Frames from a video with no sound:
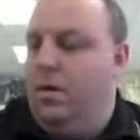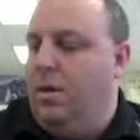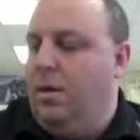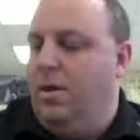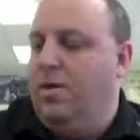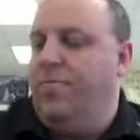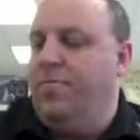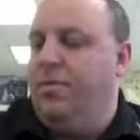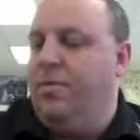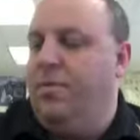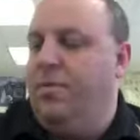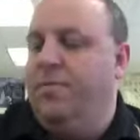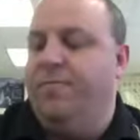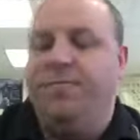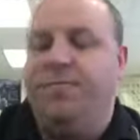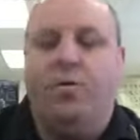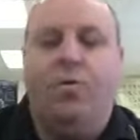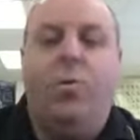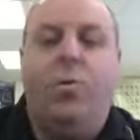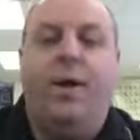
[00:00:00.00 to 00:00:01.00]
If you're looking
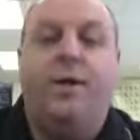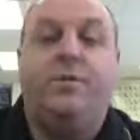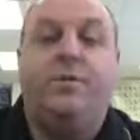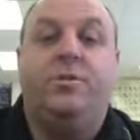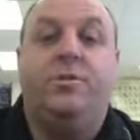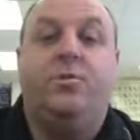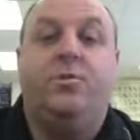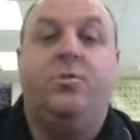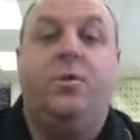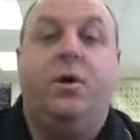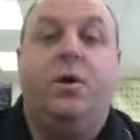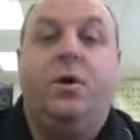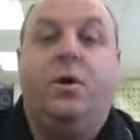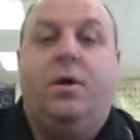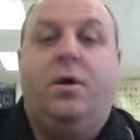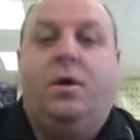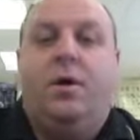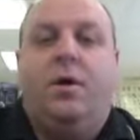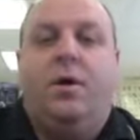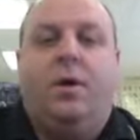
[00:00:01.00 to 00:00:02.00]
for a way to
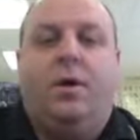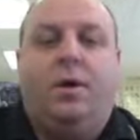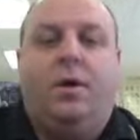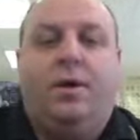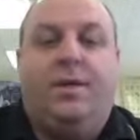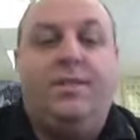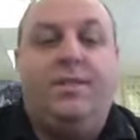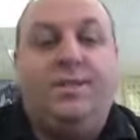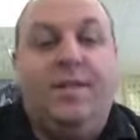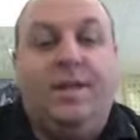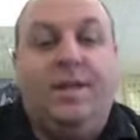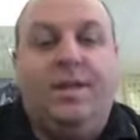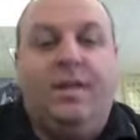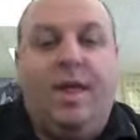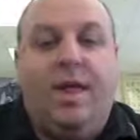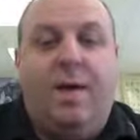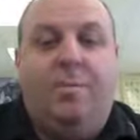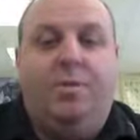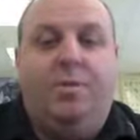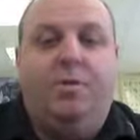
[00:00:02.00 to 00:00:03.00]
extend the
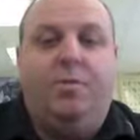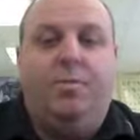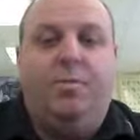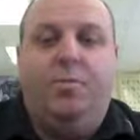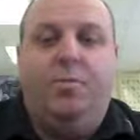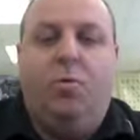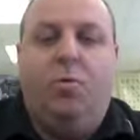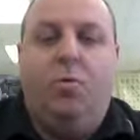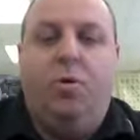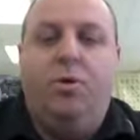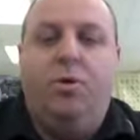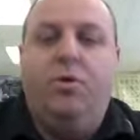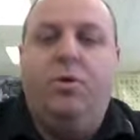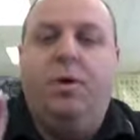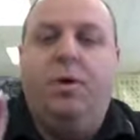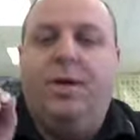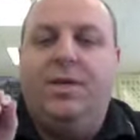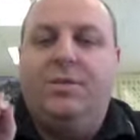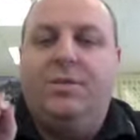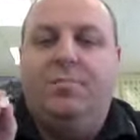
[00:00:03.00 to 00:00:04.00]
lab a little bit more, you
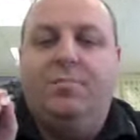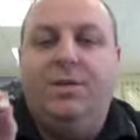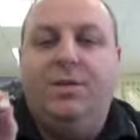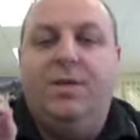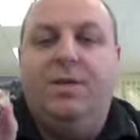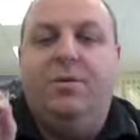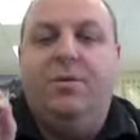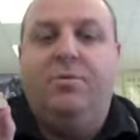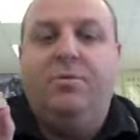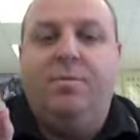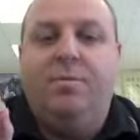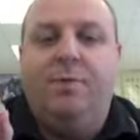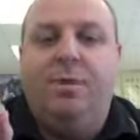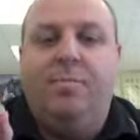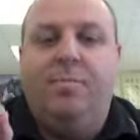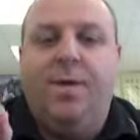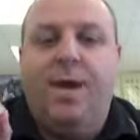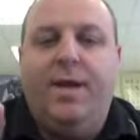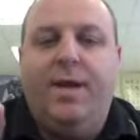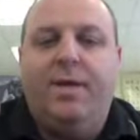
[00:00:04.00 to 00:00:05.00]
can get some
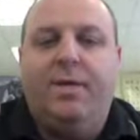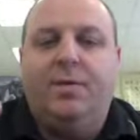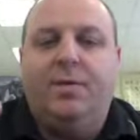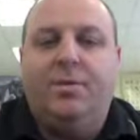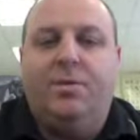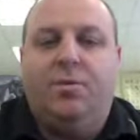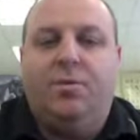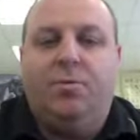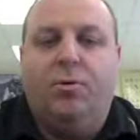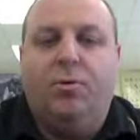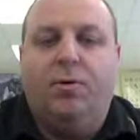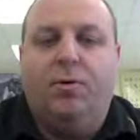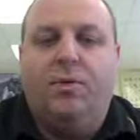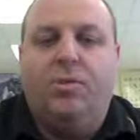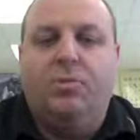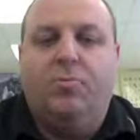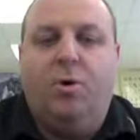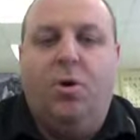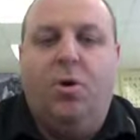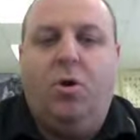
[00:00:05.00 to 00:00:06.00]
neodymium magnets. They're really
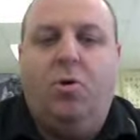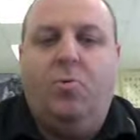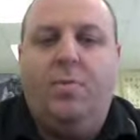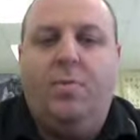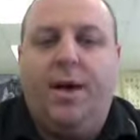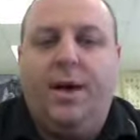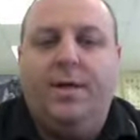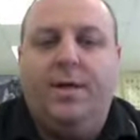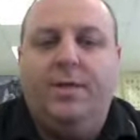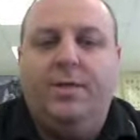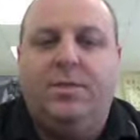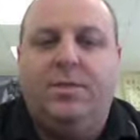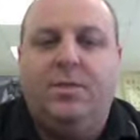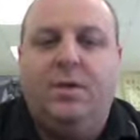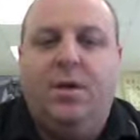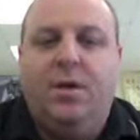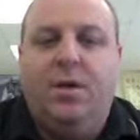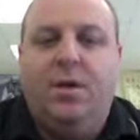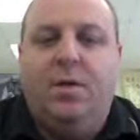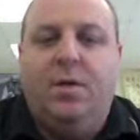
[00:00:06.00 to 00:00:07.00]
small magnets,
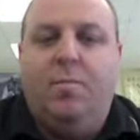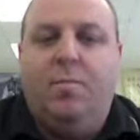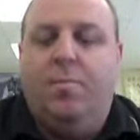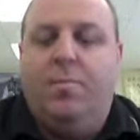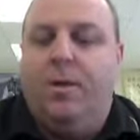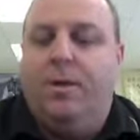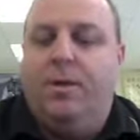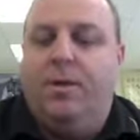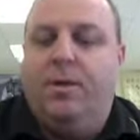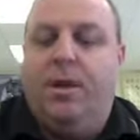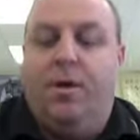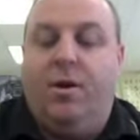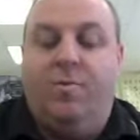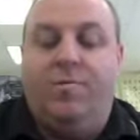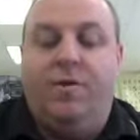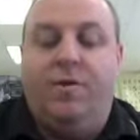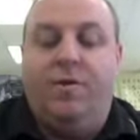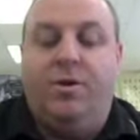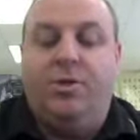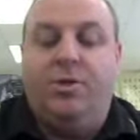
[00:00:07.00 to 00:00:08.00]
but they are
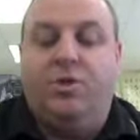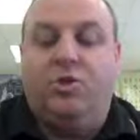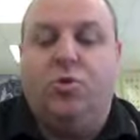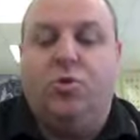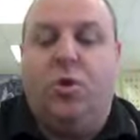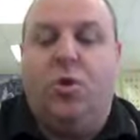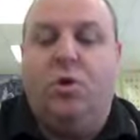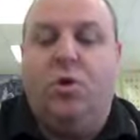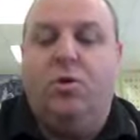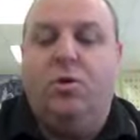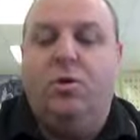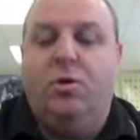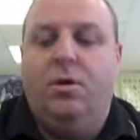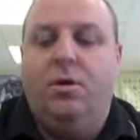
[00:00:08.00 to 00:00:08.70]
very strong.